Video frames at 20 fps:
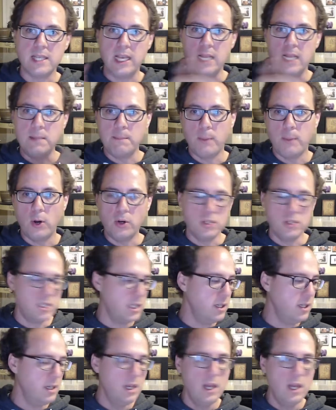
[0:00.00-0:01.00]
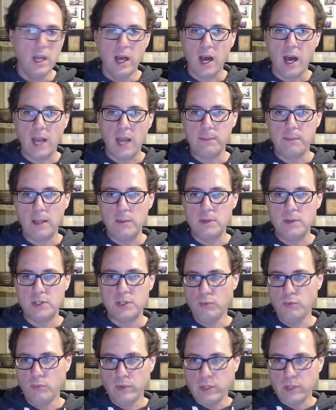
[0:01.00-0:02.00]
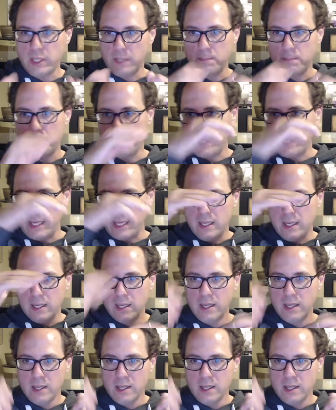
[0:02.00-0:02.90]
In person, I play with the really big